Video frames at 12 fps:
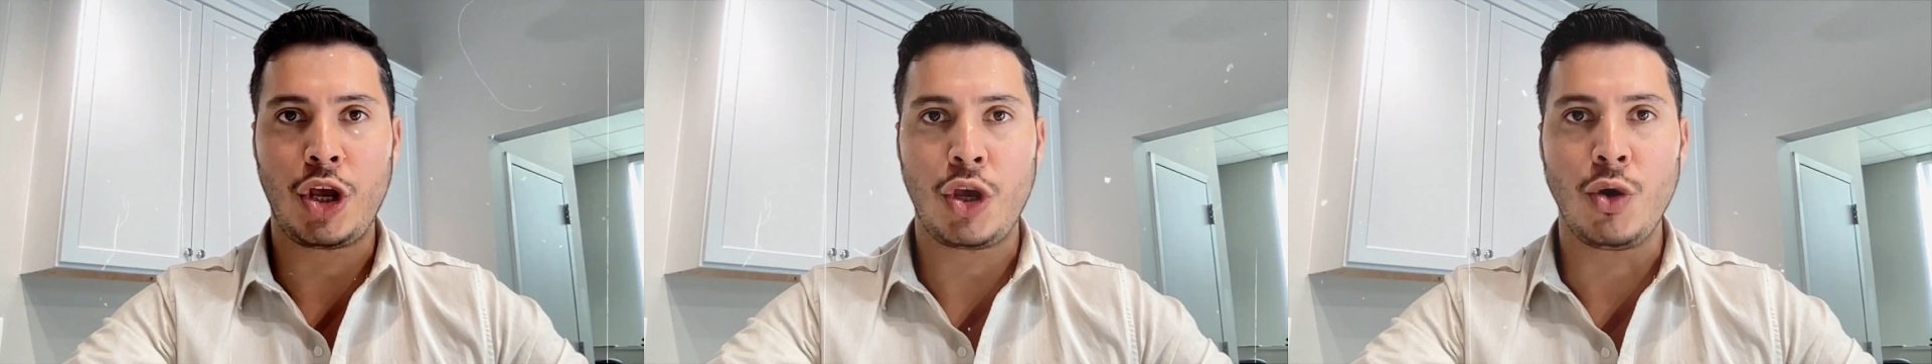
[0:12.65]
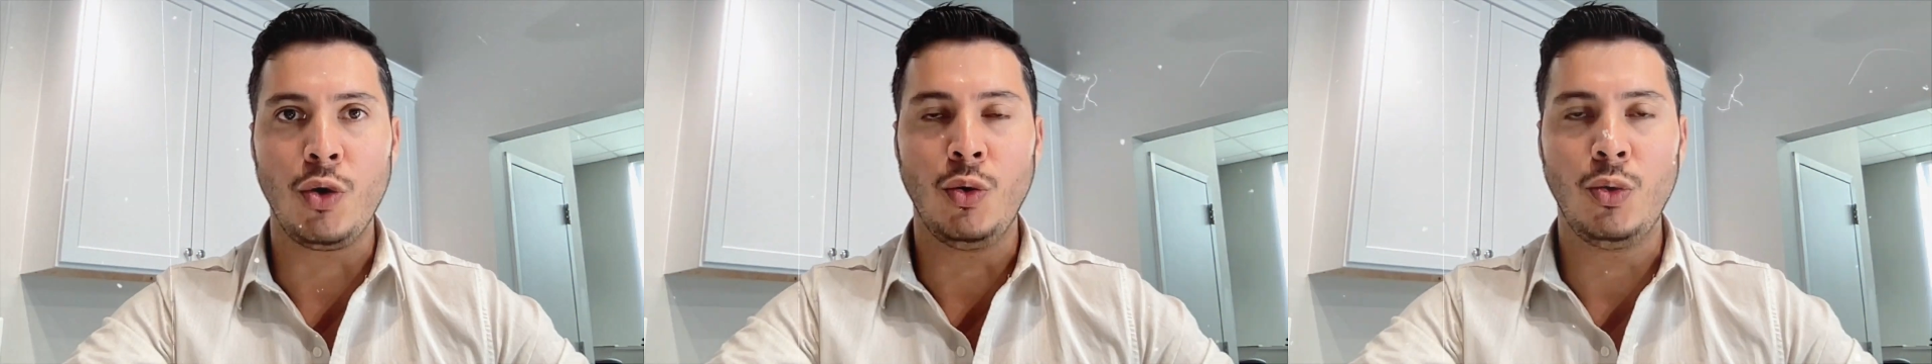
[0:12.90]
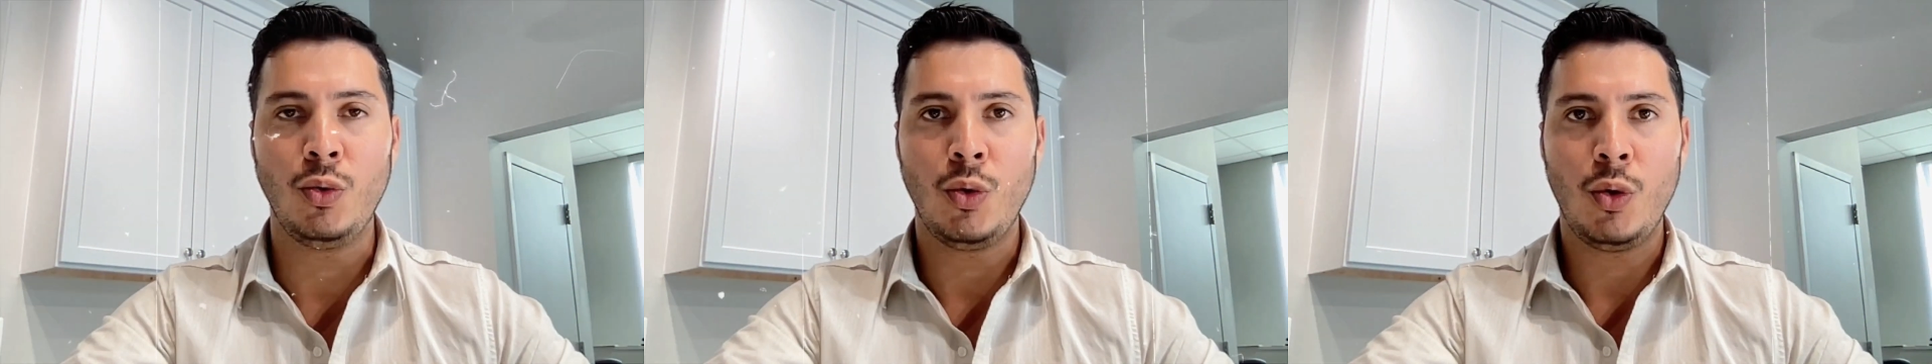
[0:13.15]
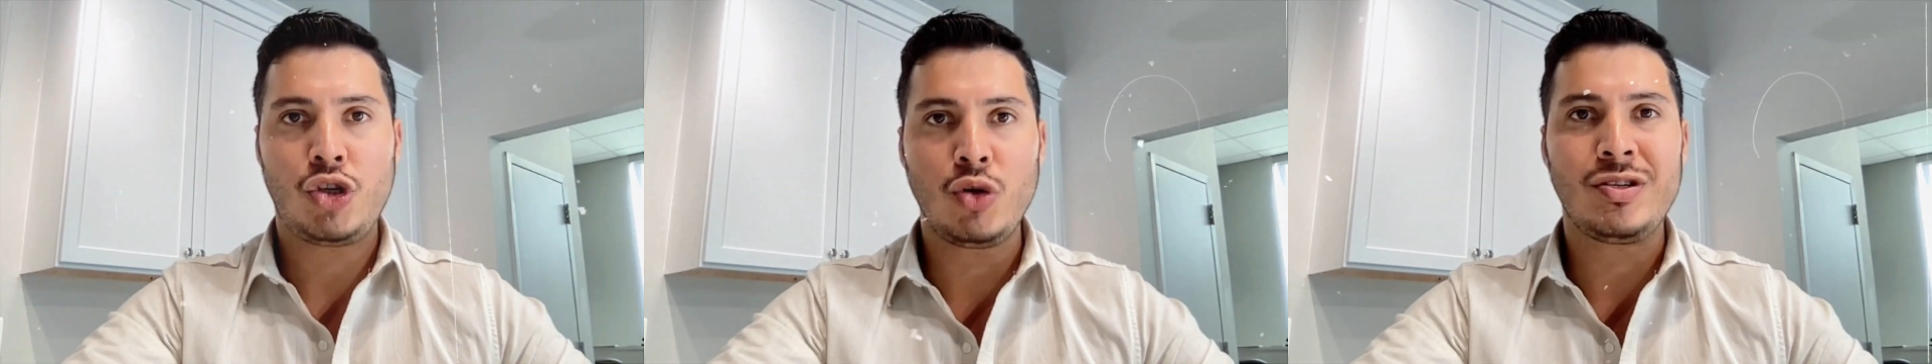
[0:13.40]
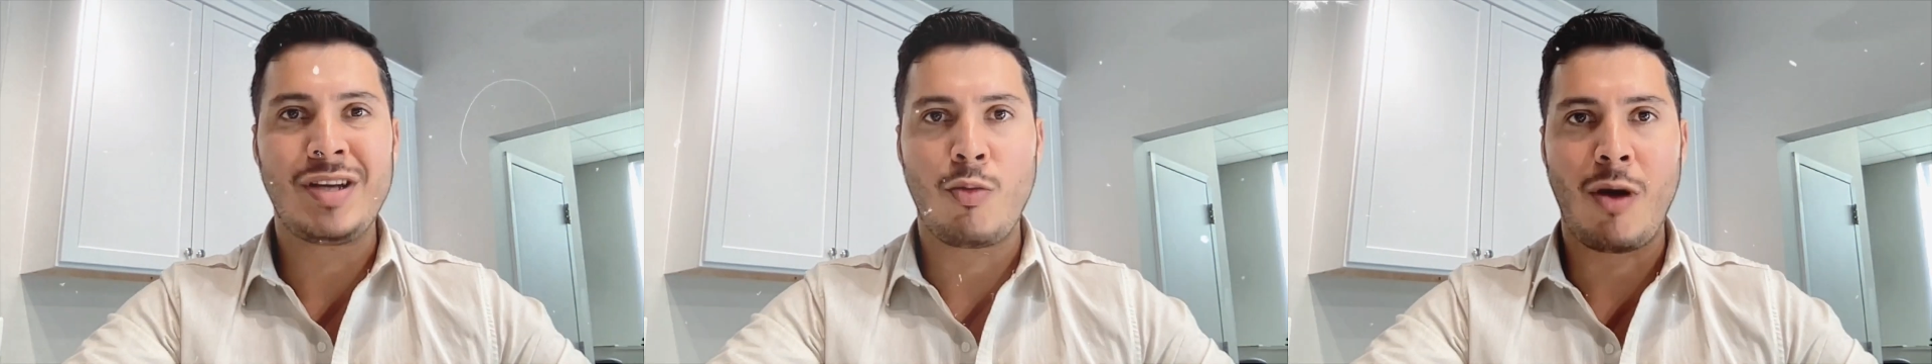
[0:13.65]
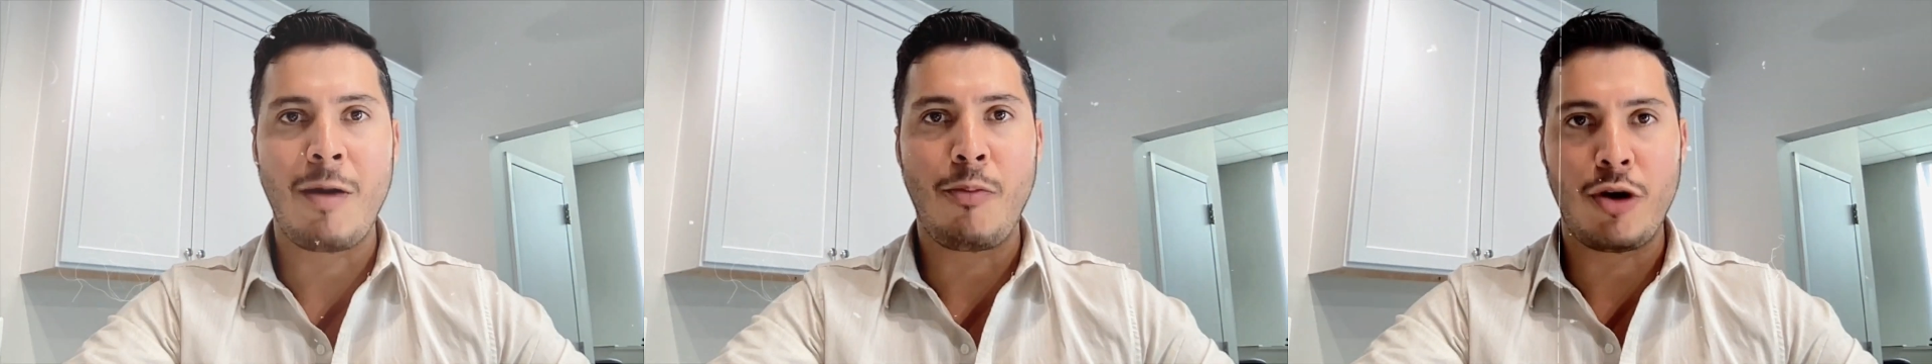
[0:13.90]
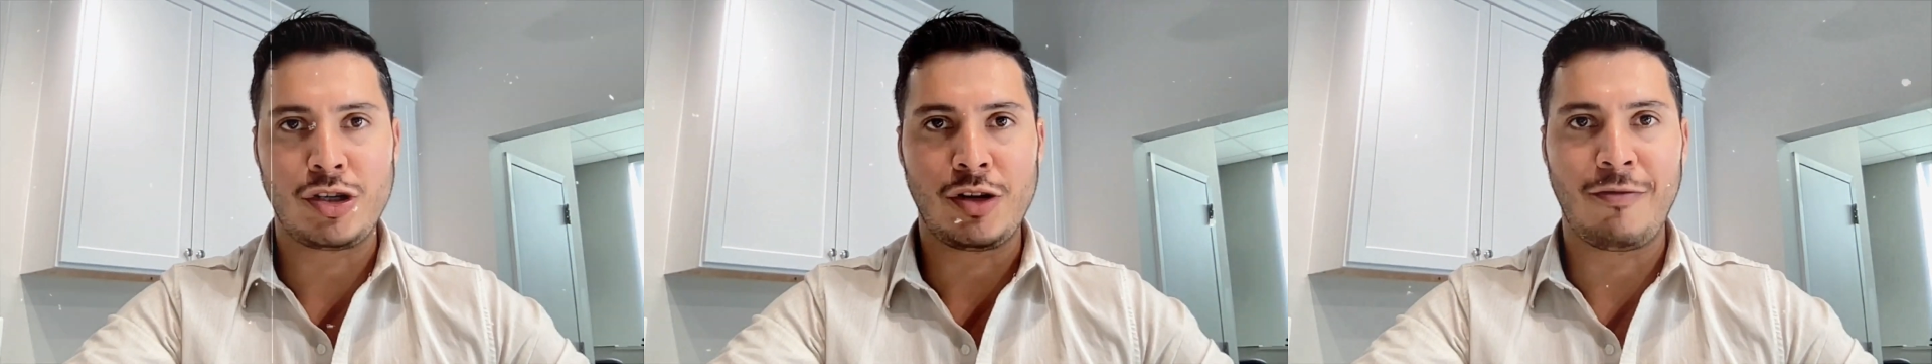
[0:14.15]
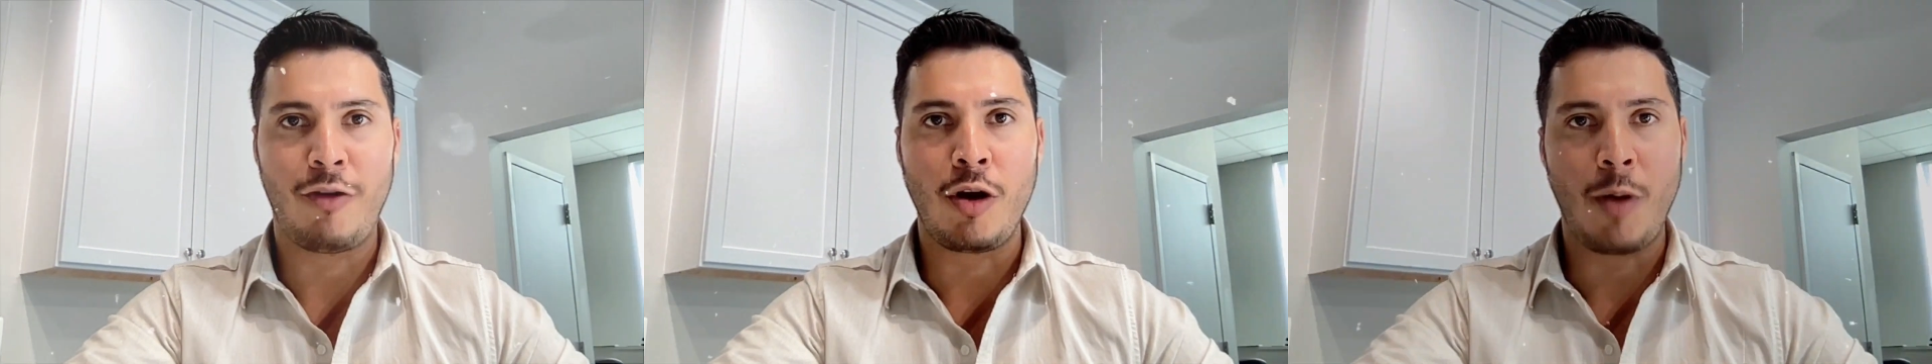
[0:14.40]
you choose the right person for your